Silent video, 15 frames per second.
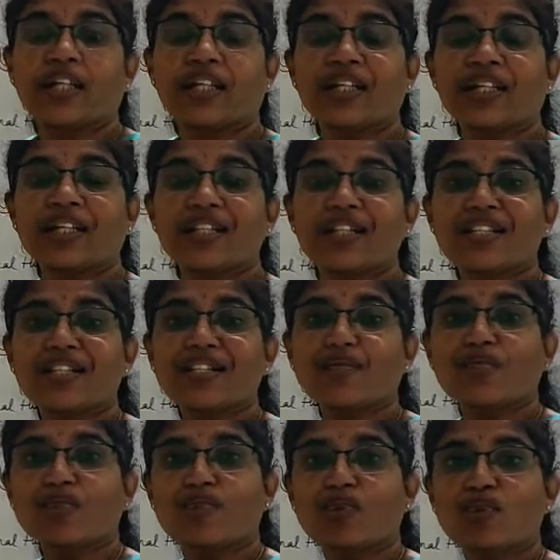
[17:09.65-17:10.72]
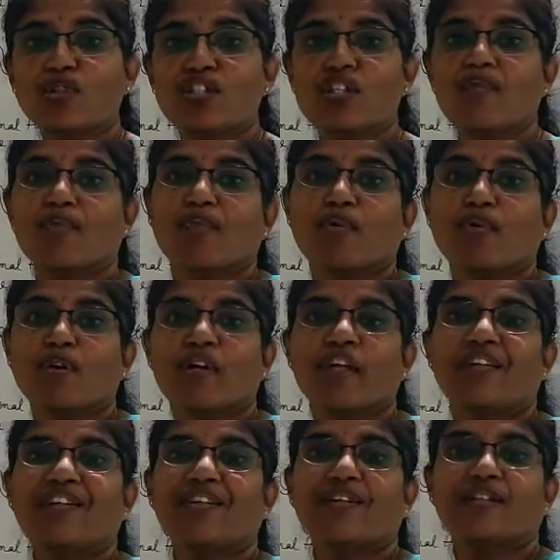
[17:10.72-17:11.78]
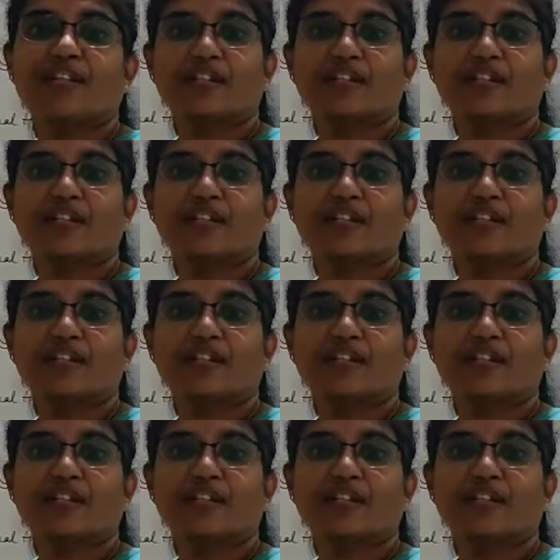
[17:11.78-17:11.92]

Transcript: This is the most important